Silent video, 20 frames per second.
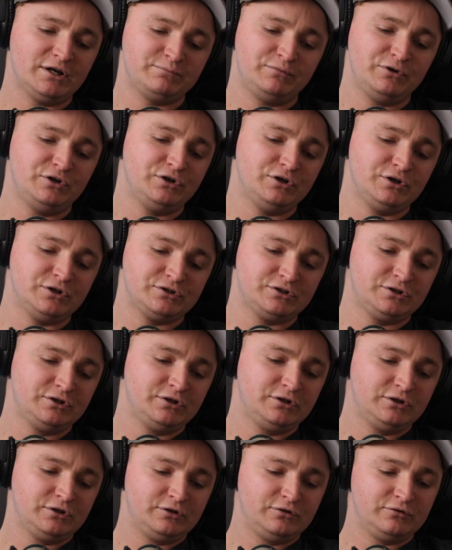That's
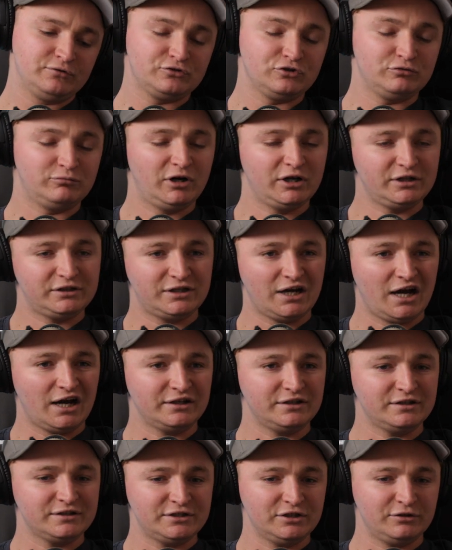because sort of my
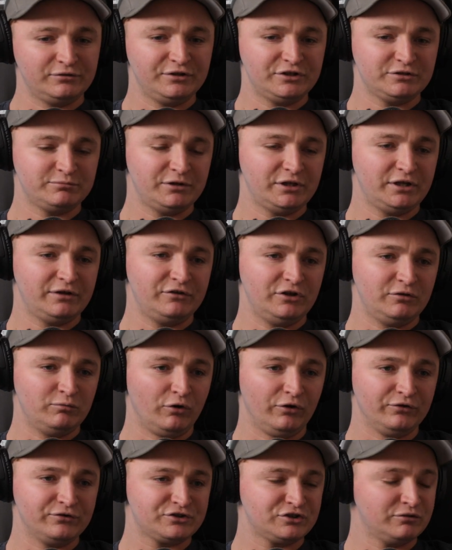dad instilled into me that if
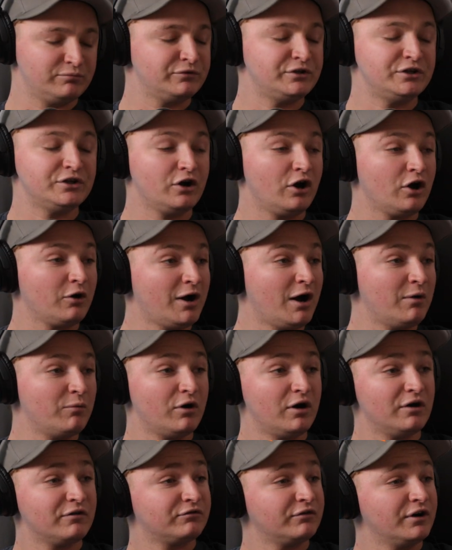you want something, you got to go out
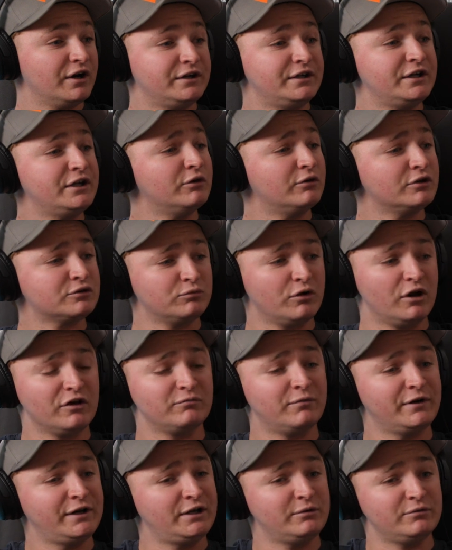and work for it. And he always
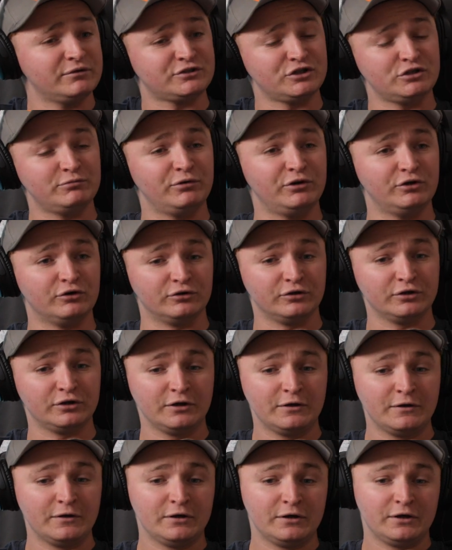worked when he was super
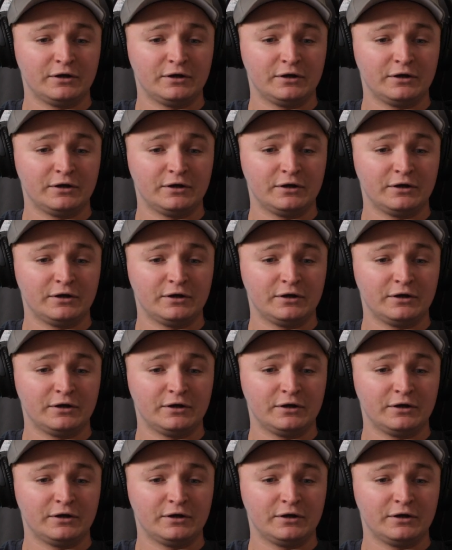young.